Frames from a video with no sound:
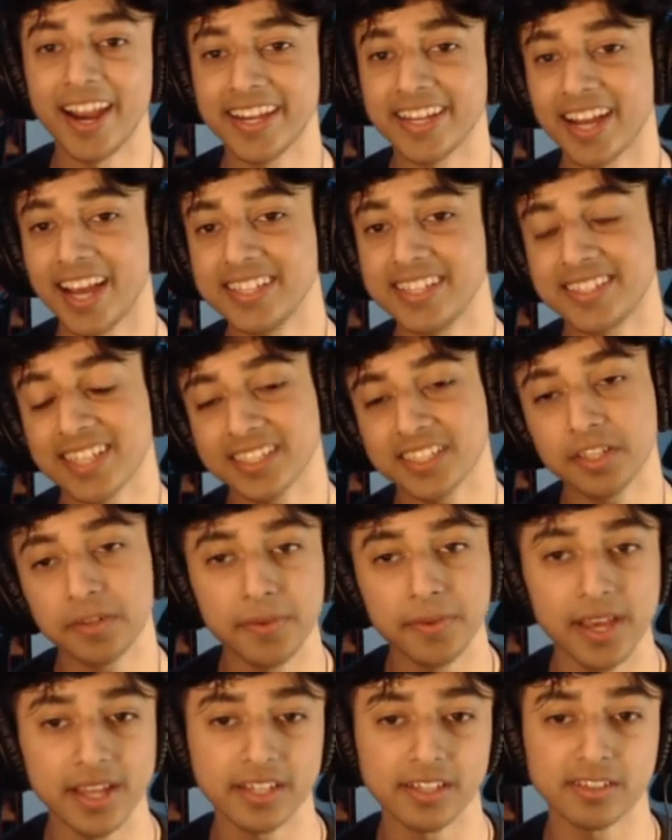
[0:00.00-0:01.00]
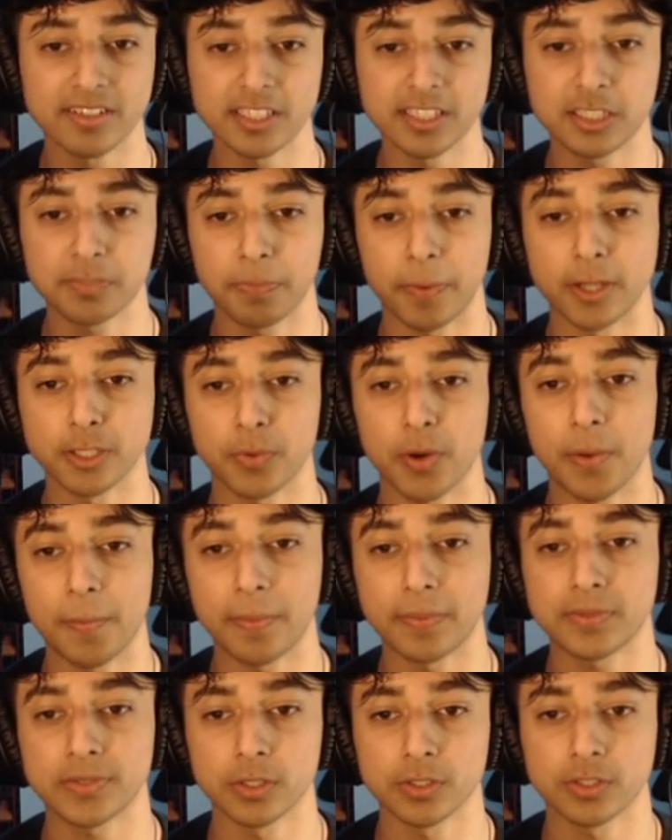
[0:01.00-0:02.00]
Hey guys, that's gonna be the end of this SpongeBob
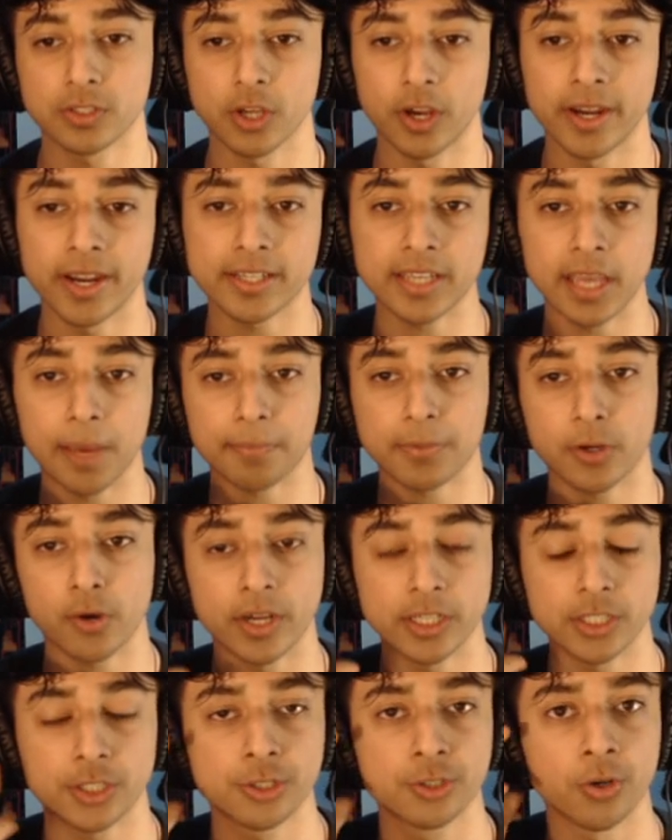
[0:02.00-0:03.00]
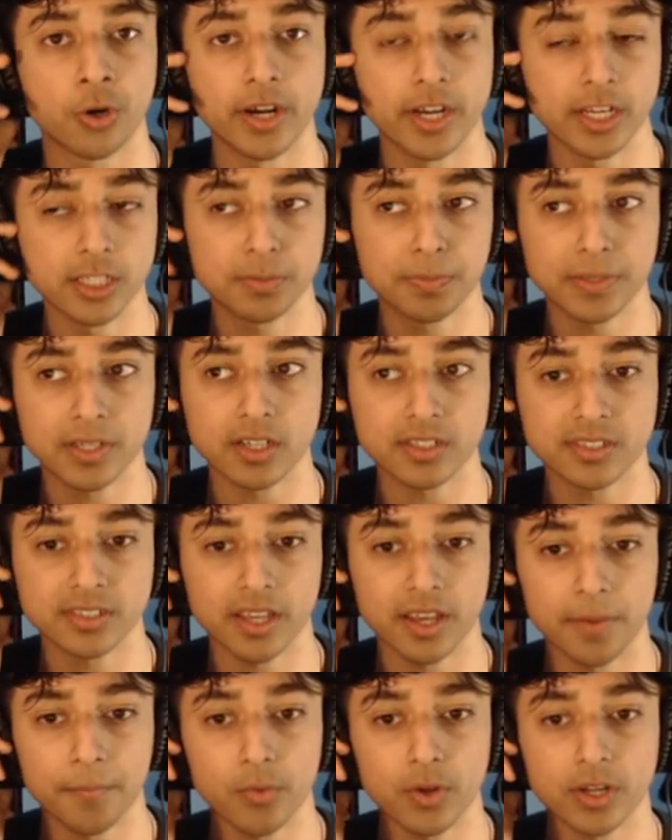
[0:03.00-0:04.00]
episode. Sorry I kept it quite short. It's because,
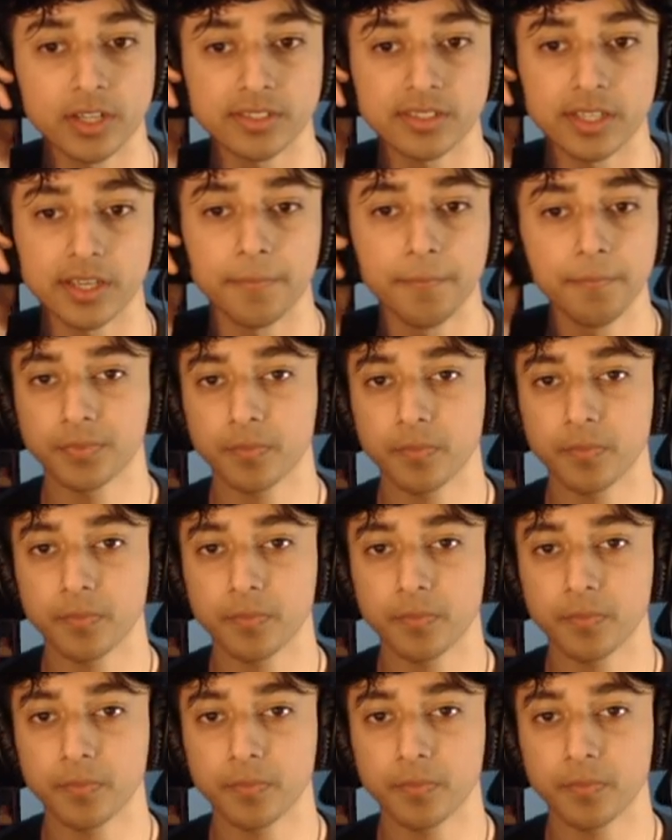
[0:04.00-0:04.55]
um, what is it?